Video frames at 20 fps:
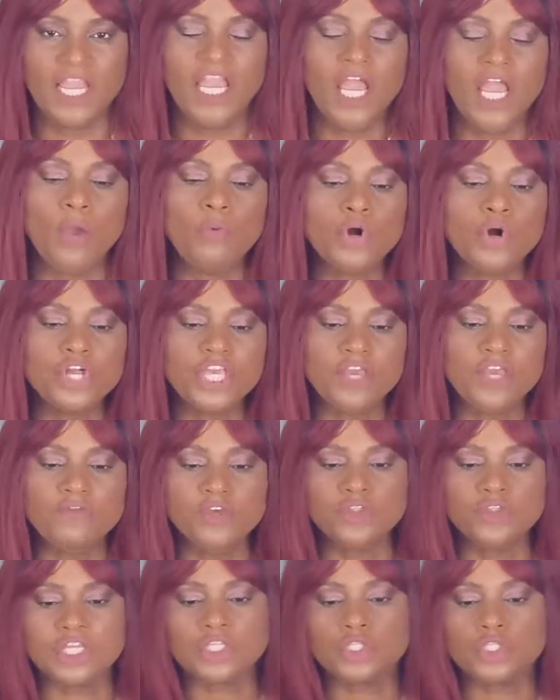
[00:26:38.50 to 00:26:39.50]
It will give
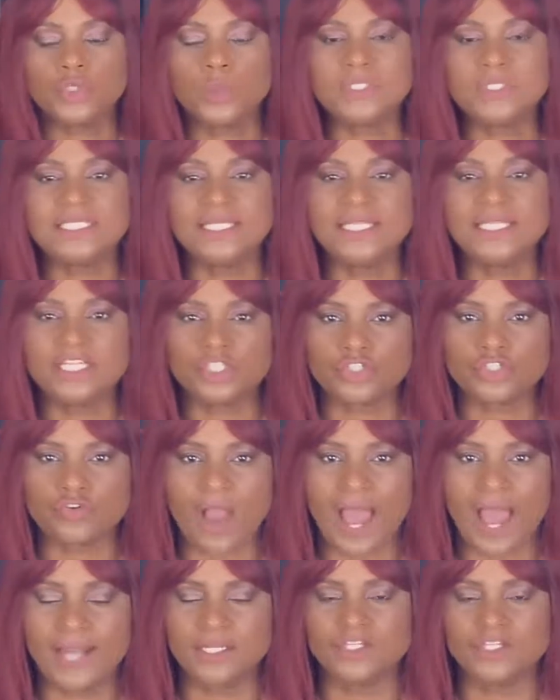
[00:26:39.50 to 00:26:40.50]
you the tools and the
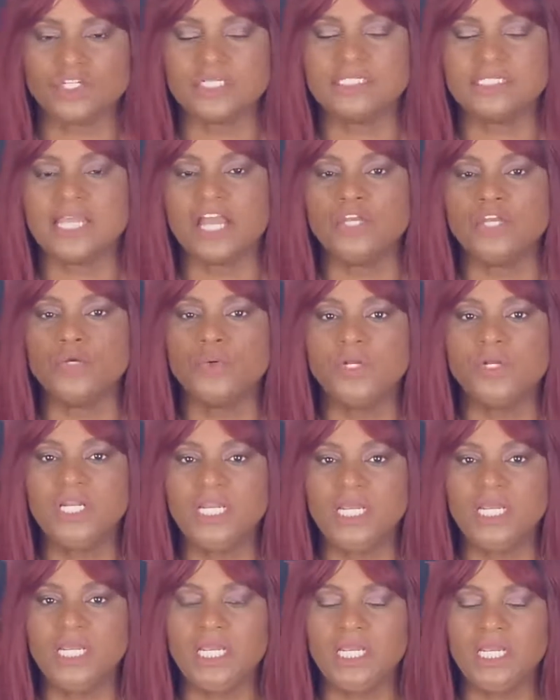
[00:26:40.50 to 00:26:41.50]
strategies that you
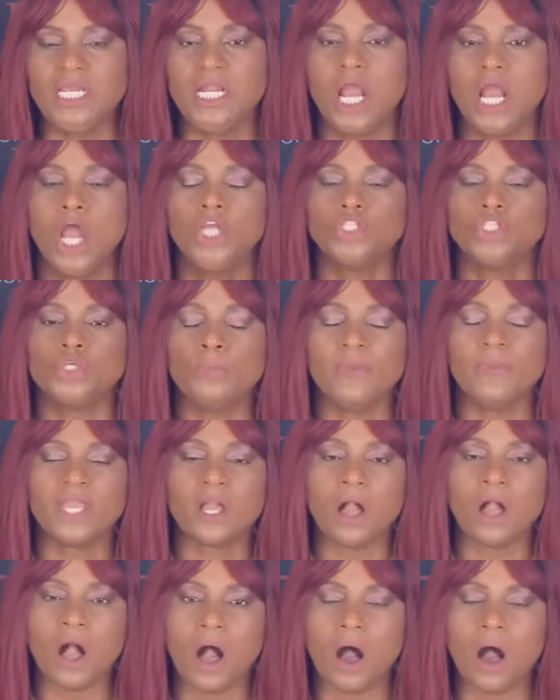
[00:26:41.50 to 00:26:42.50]
need to
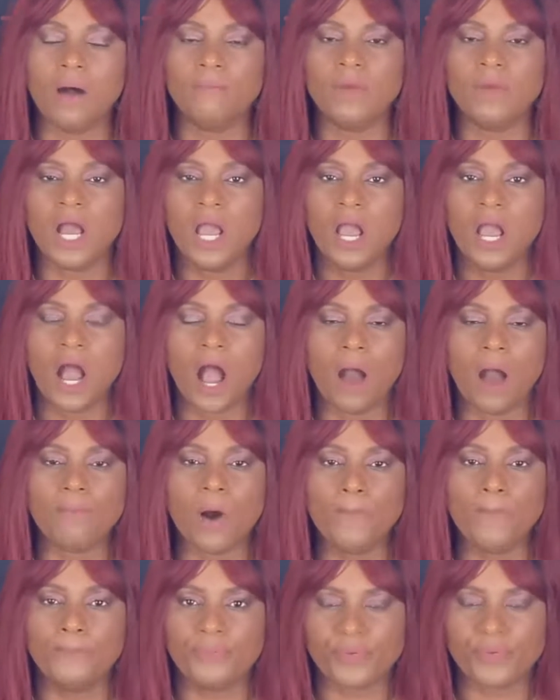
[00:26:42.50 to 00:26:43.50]
become
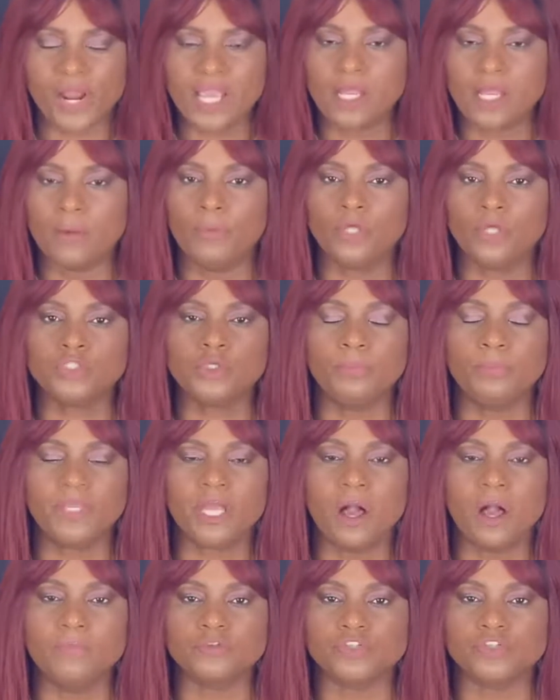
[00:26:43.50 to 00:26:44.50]
unbreakable, to
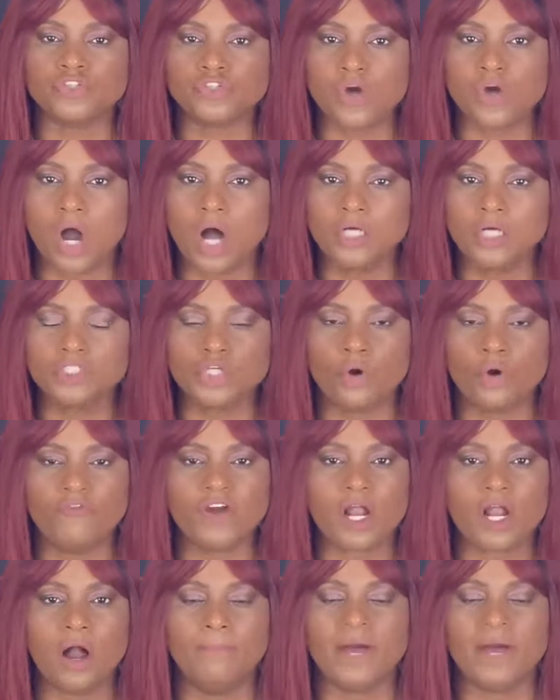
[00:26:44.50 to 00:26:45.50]
become strong, to
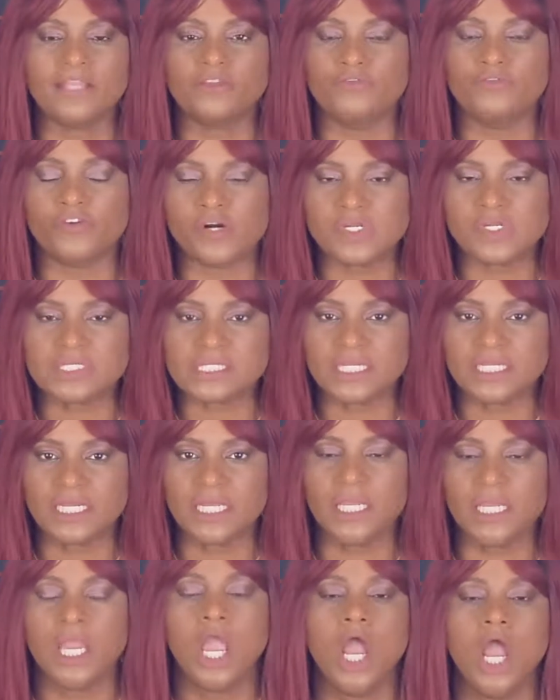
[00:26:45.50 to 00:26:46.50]
overcome
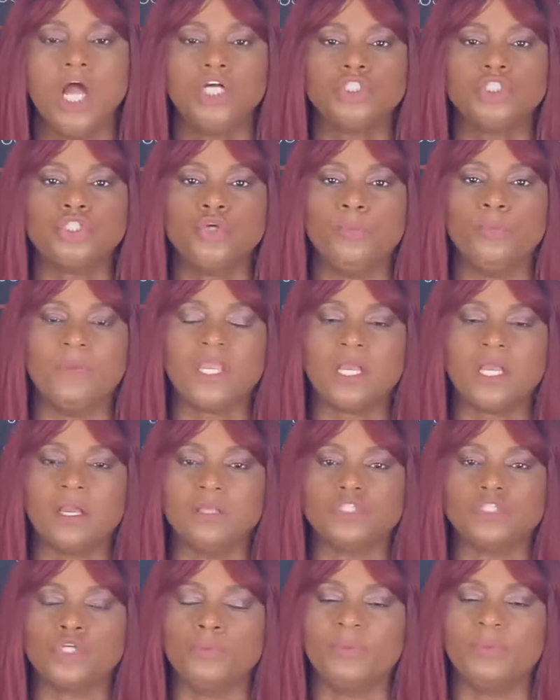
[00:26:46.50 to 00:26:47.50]
adversity, to
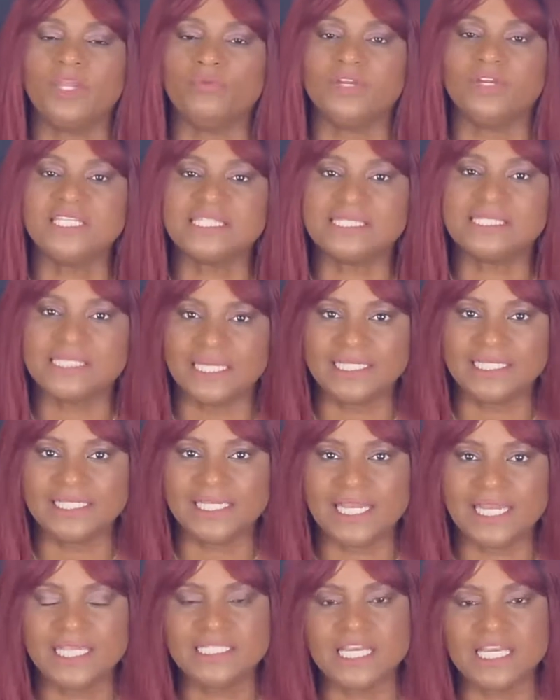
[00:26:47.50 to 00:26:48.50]
be
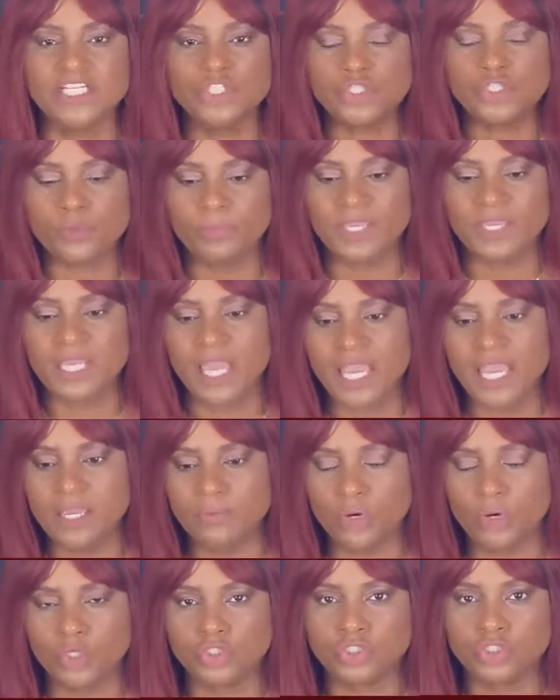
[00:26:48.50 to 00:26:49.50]
resilient, and to be
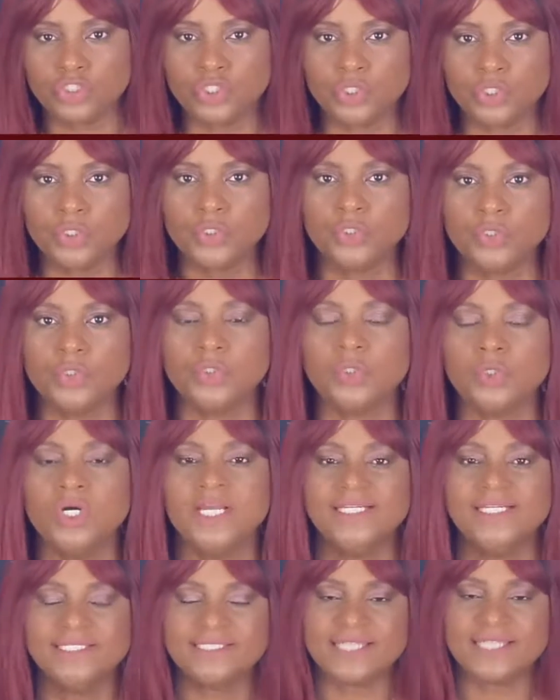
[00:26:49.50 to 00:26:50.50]
able to
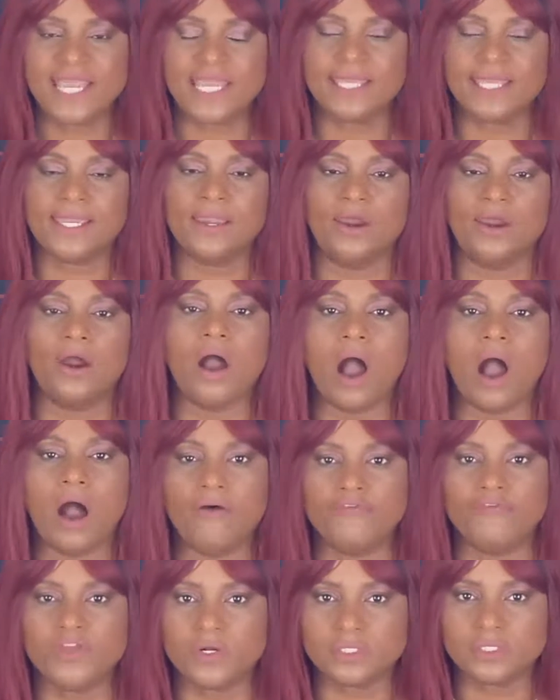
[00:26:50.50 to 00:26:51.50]
take care
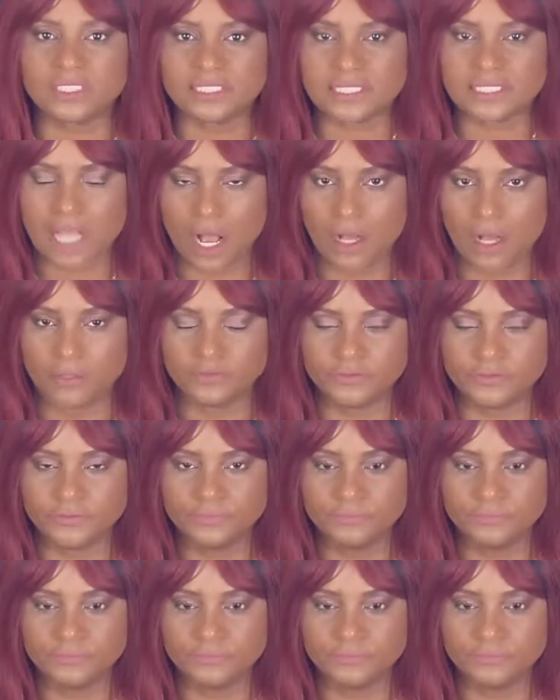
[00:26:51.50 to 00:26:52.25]
of yourself.